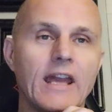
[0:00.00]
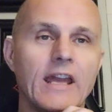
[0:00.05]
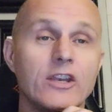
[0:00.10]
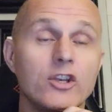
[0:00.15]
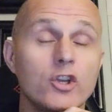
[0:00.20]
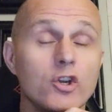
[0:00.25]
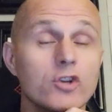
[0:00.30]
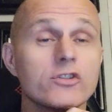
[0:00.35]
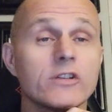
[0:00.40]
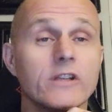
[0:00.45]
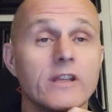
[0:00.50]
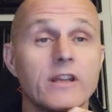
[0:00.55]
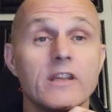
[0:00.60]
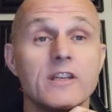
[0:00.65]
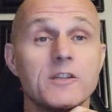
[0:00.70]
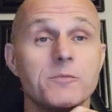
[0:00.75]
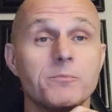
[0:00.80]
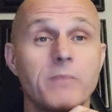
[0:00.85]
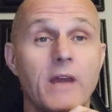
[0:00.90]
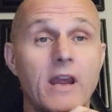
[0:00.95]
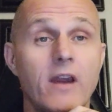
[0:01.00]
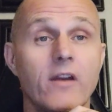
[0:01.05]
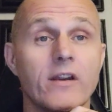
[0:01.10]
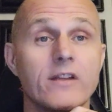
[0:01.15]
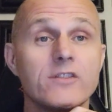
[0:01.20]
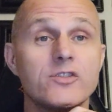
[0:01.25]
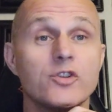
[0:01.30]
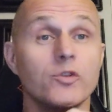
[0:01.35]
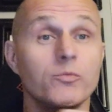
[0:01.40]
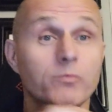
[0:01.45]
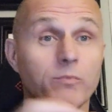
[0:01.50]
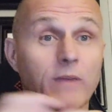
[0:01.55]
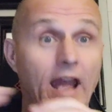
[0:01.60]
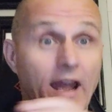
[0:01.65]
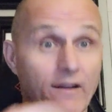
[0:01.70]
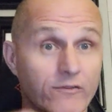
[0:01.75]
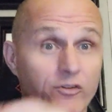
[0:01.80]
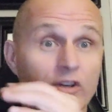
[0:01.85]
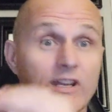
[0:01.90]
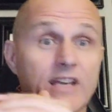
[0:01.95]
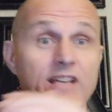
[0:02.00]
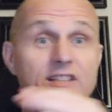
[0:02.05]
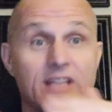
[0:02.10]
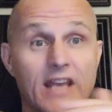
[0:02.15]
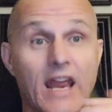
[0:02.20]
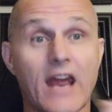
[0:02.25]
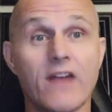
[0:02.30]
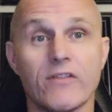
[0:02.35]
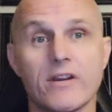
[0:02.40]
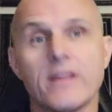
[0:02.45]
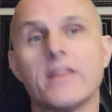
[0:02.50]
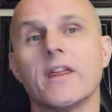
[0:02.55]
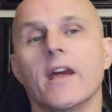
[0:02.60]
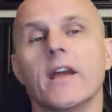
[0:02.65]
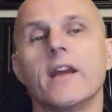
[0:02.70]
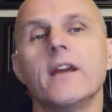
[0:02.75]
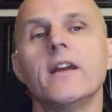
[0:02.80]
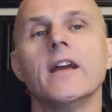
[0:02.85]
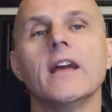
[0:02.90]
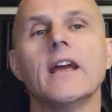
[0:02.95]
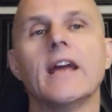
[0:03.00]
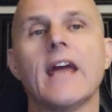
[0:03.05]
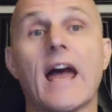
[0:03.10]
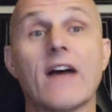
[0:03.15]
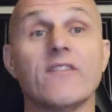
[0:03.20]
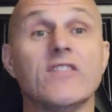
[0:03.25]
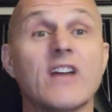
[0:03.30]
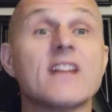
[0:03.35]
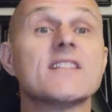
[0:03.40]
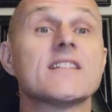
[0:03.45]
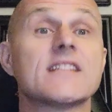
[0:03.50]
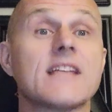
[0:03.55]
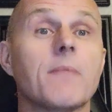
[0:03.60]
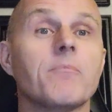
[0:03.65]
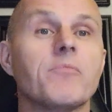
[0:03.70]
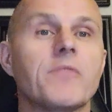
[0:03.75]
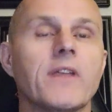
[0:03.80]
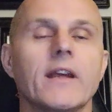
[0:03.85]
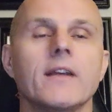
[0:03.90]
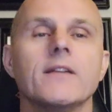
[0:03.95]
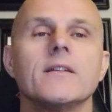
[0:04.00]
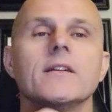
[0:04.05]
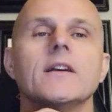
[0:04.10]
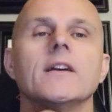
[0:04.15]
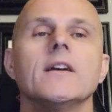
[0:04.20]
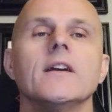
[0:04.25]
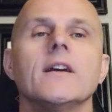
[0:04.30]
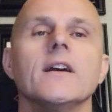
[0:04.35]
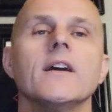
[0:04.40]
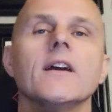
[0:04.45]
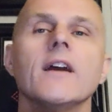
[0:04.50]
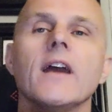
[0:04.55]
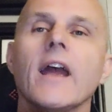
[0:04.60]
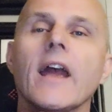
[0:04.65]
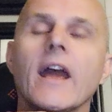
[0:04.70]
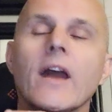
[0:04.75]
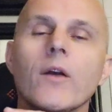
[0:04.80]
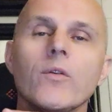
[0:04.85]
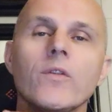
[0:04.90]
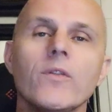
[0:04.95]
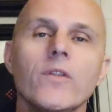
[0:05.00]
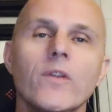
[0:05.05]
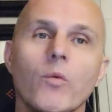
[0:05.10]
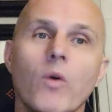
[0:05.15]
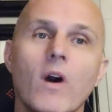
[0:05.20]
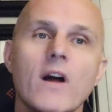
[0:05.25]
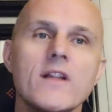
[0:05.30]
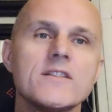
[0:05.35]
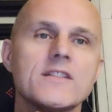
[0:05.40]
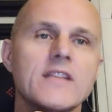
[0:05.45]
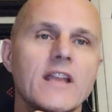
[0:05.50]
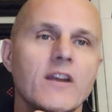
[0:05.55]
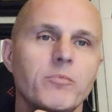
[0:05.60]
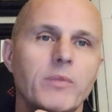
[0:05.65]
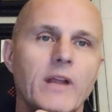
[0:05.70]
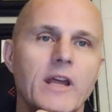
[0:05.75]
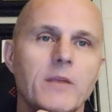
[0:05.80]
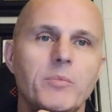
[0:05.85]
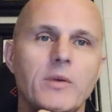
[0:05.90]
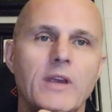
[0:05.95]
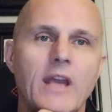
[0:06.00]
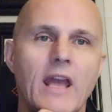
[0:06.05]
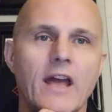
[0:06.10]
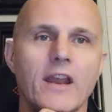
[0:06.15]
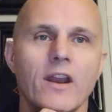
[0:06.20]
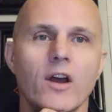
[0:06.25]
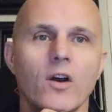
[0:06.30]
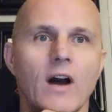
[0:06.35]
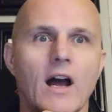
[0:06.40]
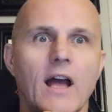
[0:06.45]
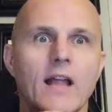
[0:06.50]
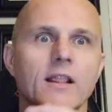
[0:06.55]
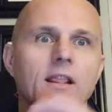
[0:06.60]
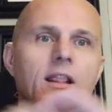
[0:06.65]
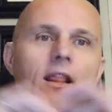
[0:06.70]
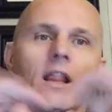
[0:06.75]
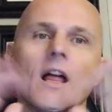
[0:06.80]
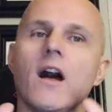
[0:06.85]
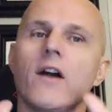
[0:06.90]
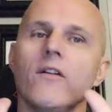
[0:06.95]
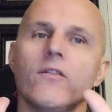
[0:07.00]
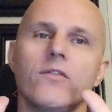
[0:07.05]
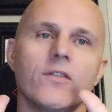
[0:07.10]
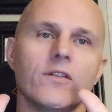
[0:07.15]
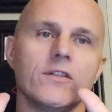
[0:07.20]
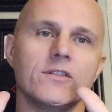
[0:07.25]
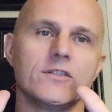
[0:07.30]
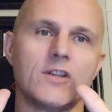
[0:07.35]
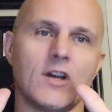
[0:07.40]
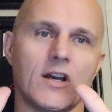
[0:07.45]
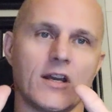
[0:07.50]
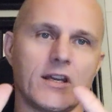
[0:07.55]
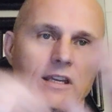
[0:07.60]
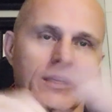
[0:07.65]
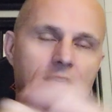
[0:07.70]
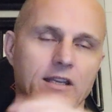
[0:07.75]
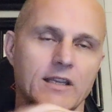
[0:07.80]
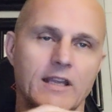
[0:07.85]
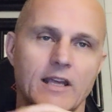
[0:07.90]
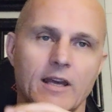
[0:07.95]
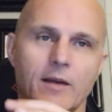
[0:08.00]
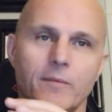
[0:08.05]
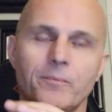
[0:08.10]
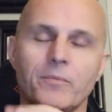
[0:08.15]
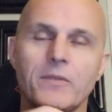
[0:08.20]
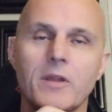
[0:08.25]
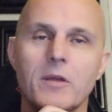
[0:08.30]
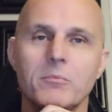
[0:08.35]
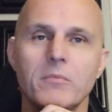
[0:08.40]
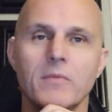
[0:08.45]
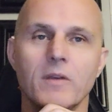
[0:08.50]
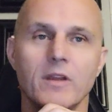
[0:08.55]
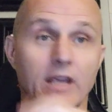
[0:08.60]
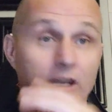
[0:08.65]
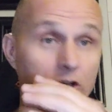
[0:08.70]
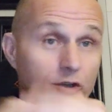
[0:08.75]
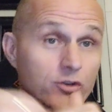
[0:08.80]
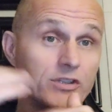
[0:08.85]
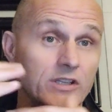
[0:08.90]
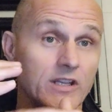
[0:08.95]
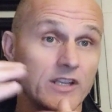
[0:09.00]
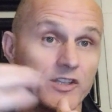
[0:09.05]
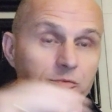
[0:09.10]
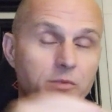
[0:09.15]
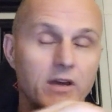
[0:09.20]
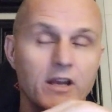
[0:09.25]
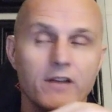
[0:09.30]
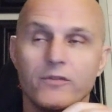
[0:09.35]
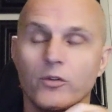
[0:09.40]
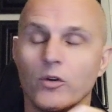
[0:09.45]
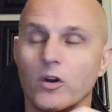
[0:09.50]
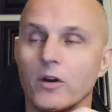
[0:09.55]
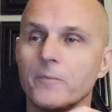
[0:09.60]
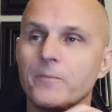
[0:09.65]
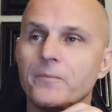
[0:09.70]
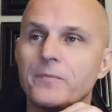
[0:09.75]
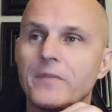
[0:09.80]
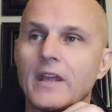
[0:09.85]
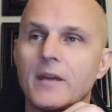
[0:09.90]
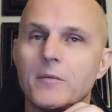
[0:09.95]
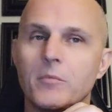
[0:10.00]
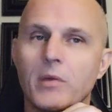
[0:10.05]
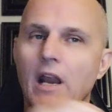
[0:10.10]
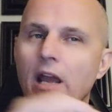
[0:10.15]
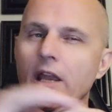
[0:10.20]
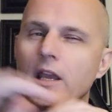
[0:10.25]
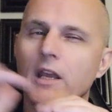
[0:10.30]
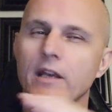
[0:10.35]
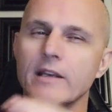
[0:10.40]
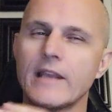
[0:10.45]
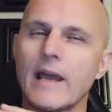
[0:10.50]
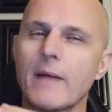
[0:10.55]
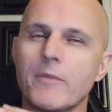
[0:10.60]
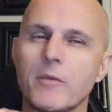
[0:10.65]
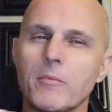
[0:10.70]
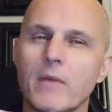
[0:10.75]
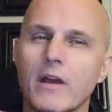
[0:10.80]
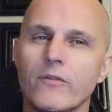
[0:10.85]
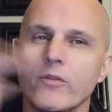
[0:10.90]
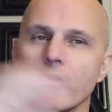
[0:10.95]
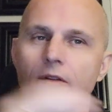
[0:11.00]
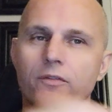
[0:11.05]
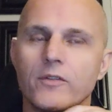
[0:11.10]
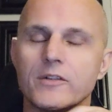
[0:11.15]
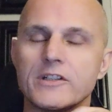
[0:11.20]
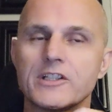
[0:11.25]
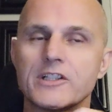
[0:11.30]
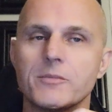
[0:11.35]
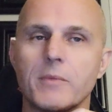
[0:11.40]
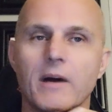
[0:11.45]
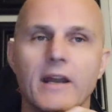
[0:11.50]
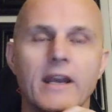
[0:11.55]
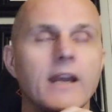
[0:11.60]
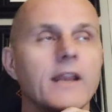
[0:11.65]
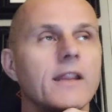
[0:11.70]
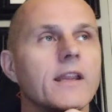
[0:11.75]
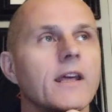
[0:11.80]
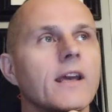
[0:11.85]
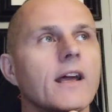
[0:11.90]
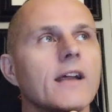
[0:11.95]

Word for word: And usually these parents who have their kids in everything have done something. And the ones that have played piano, I love talking to them and using this metaphor, but I can adapt the metaphor for just about anything.